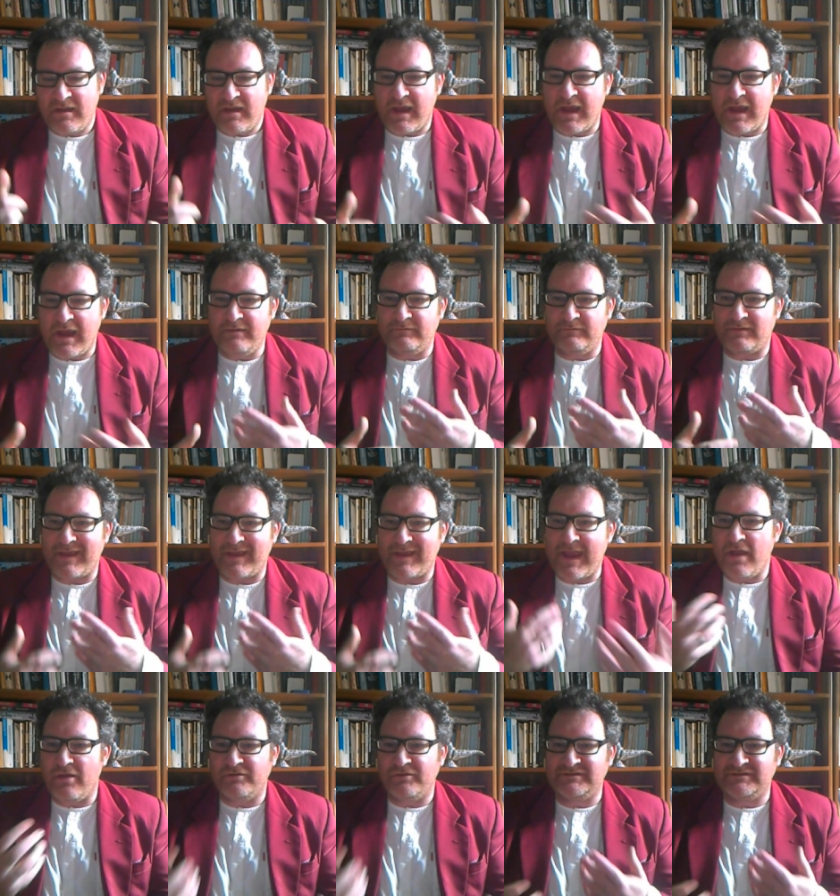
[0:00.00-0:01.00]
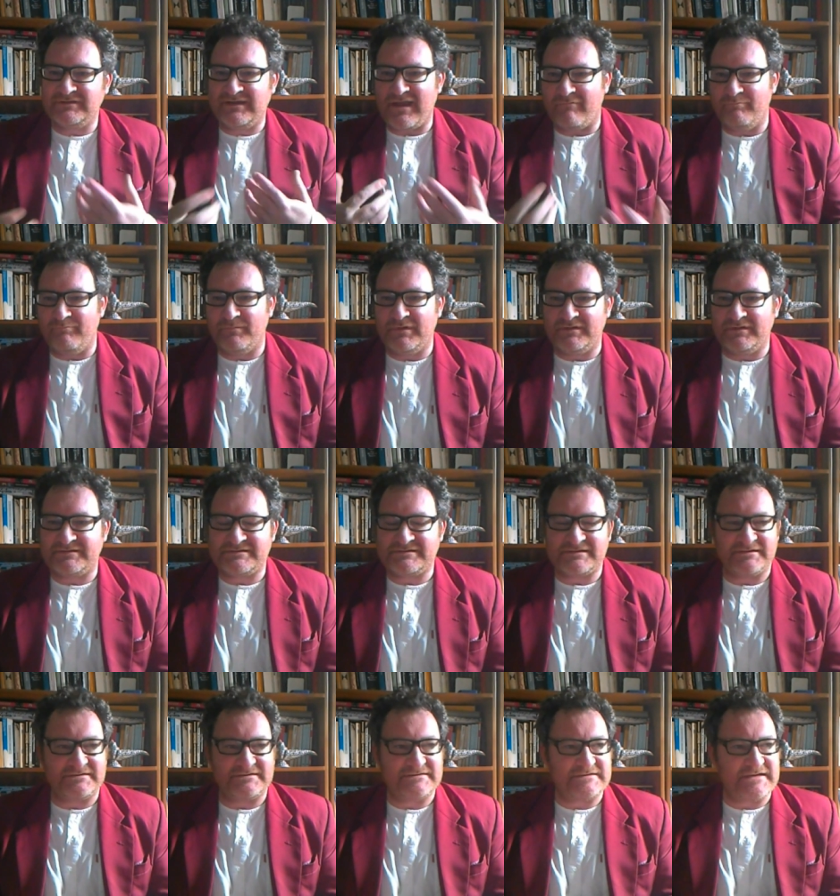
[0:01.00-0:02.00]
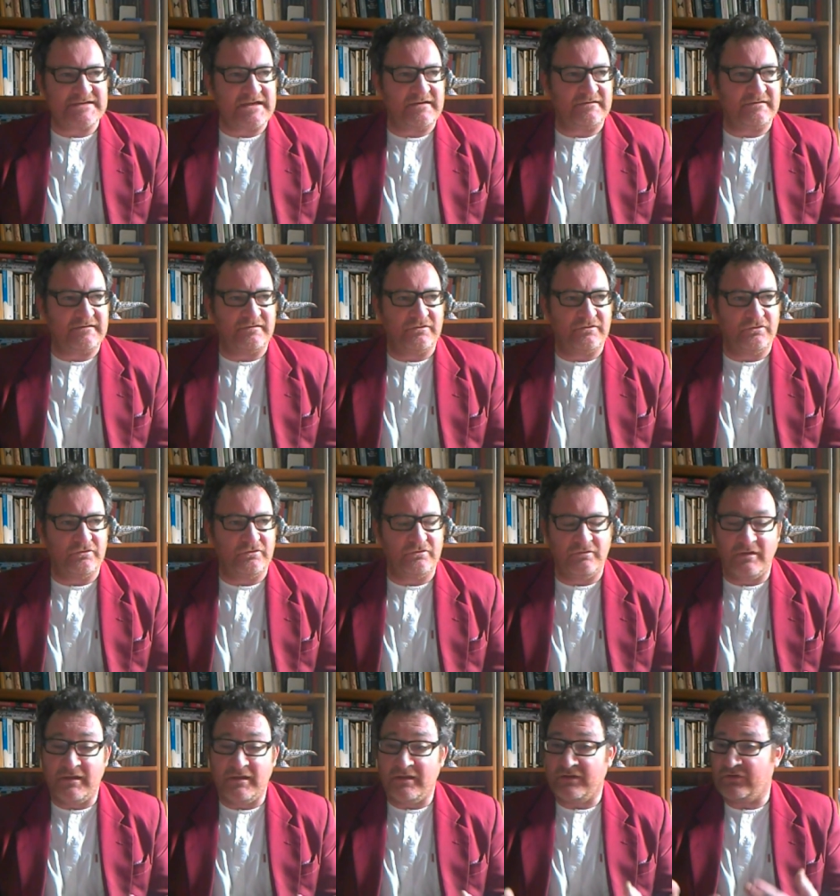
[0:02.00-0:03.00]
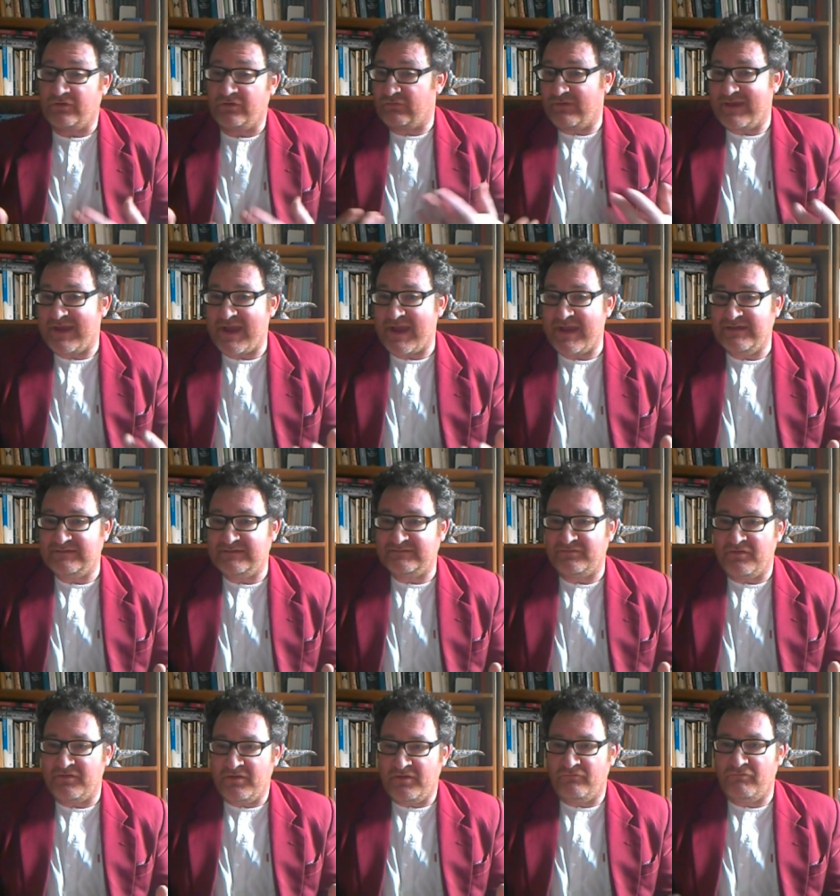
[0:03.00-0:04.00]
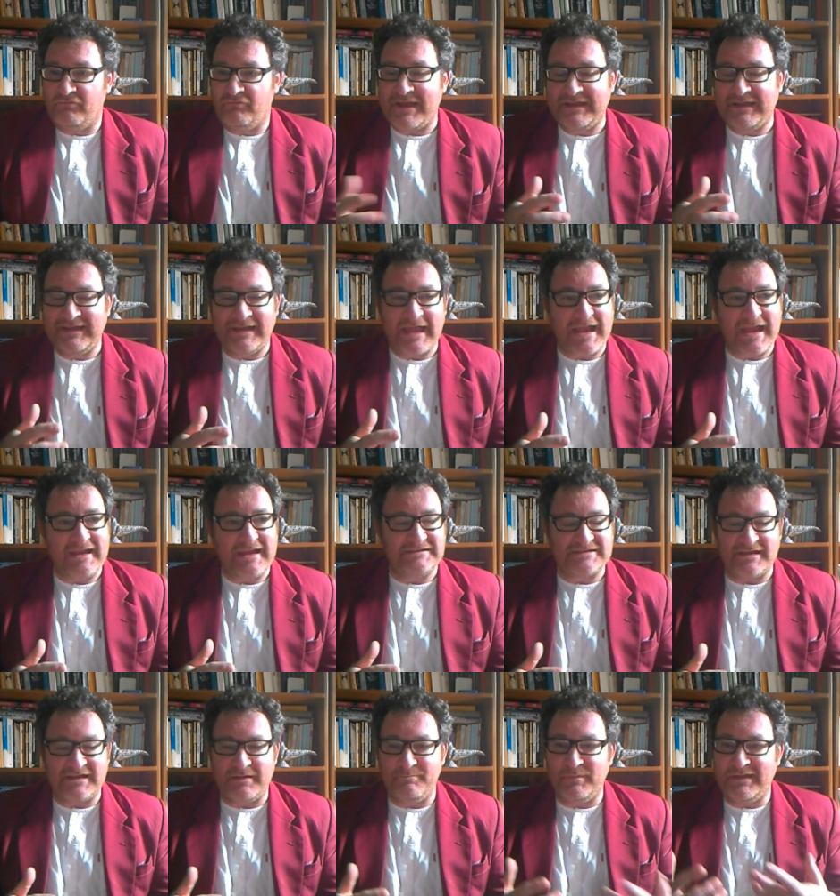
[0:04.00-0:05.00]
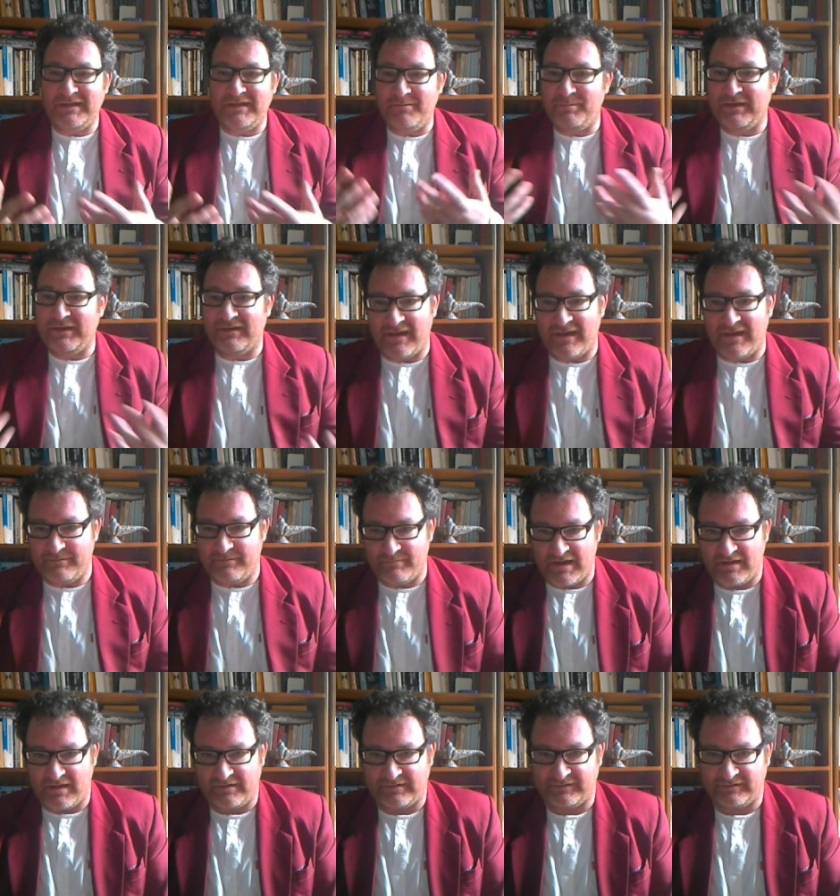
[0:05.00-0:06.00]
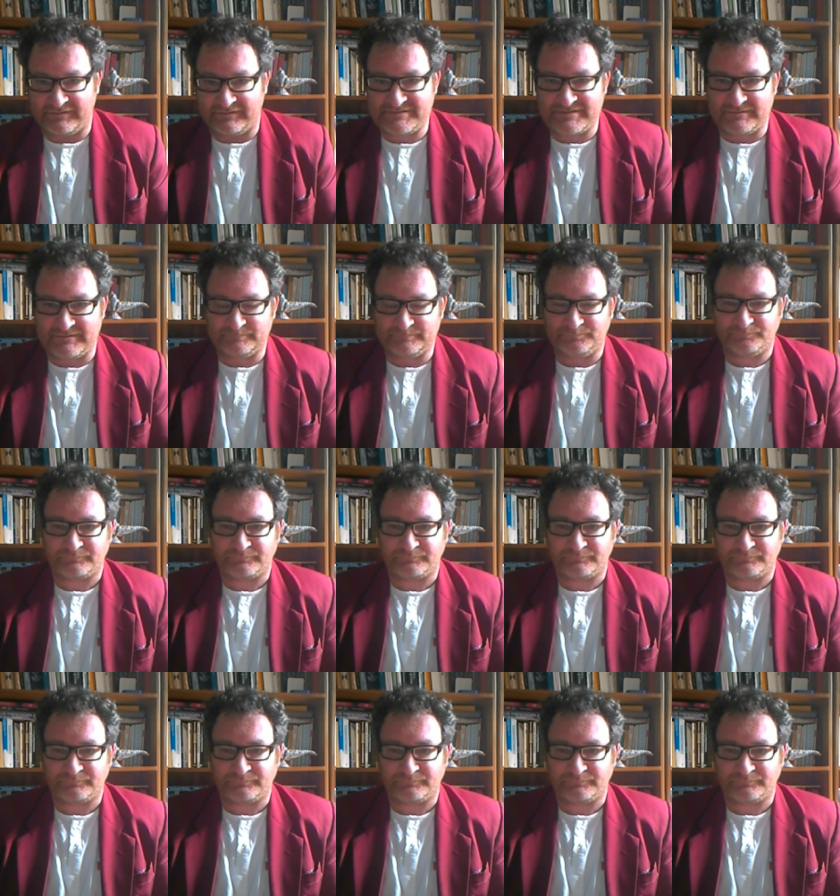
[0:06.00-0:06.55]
and how do governments seek to create, regulate, and manipulate markets